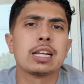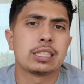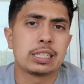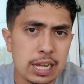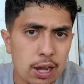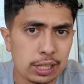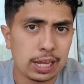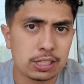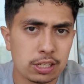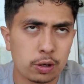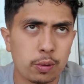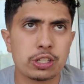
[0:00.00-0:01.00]
See how they
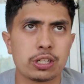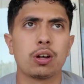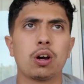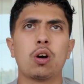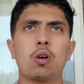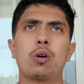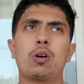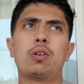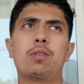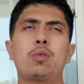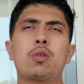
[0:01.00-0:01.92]
answer that question. Oh,